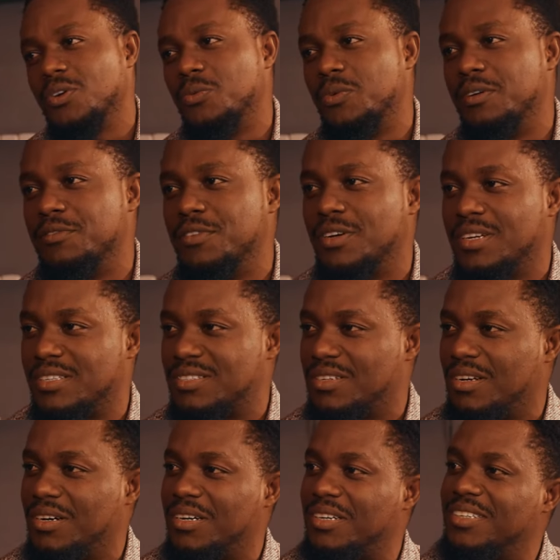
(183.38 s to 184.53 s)
you with your
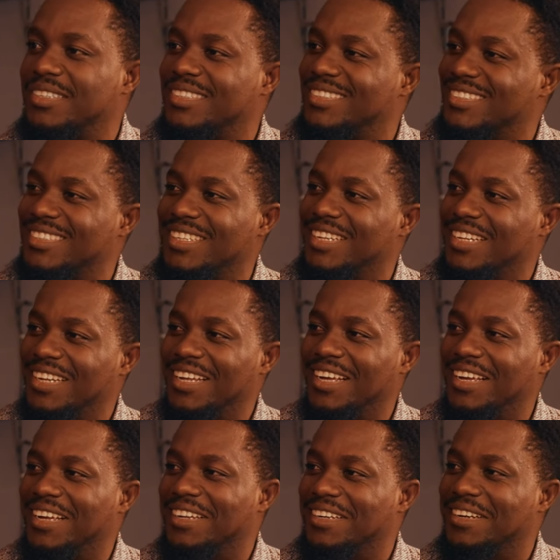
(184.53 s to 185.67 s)
guitar,
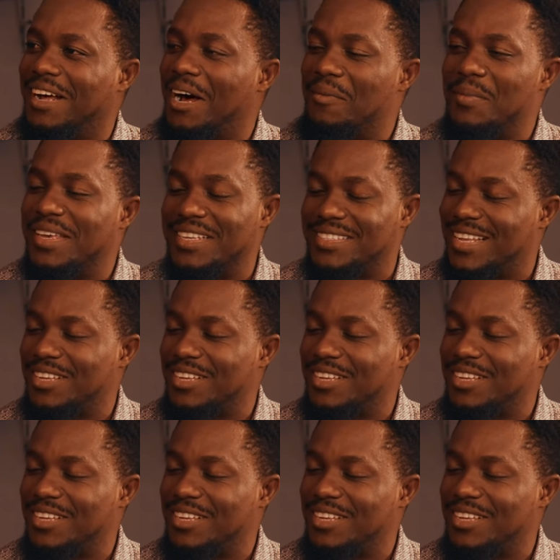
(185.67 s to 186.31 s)
and I mean, yeah. is